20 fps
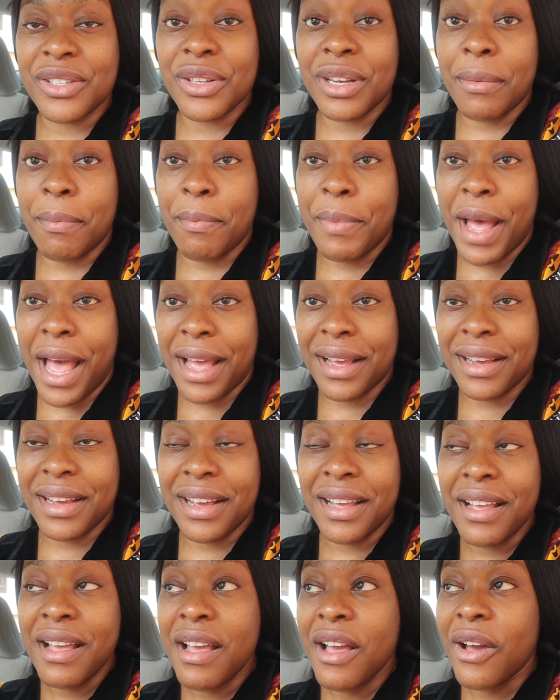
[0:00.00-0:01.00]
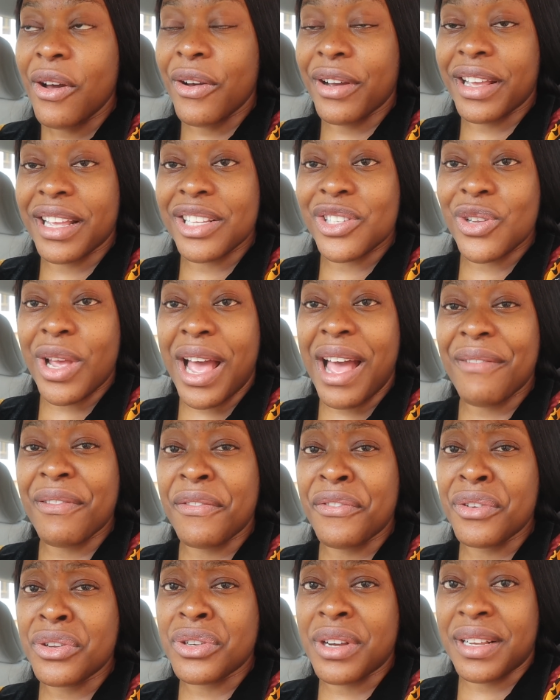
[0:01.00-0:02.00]
to the bank okay so i have
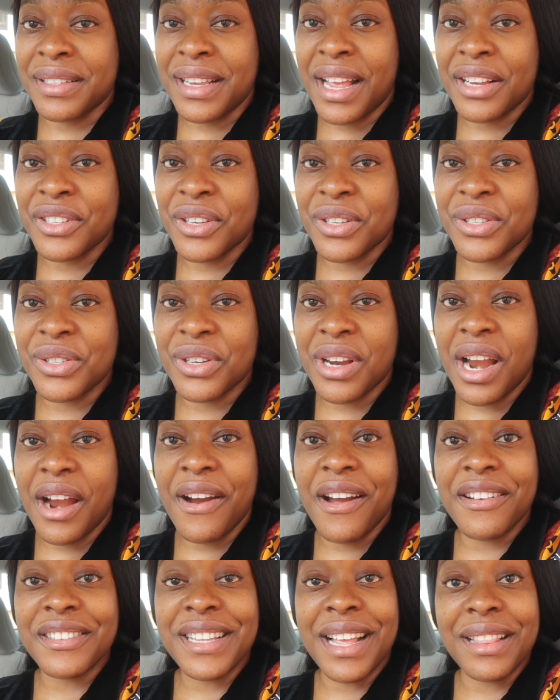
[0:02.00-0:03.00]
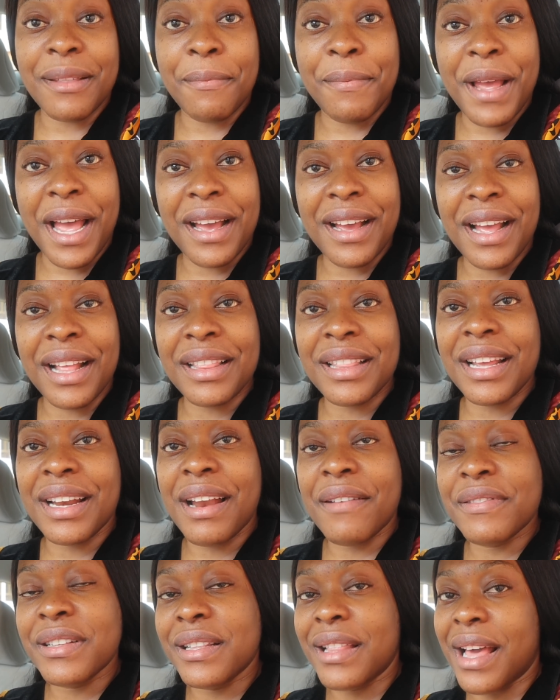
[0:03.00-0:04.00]
a few transactions to carry out at the bank and
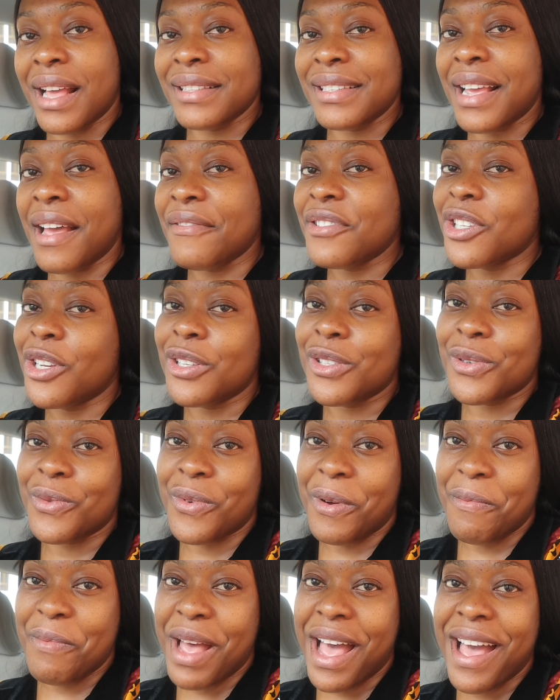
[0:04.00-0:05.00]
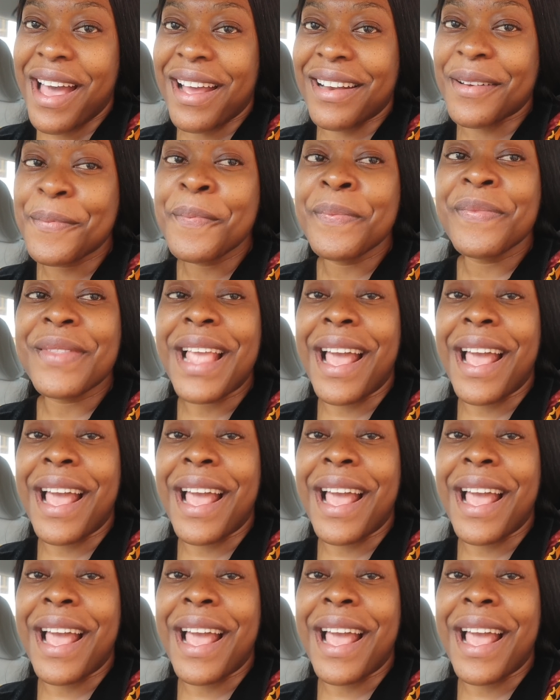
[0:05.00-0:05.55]
then after that i have to go to Roban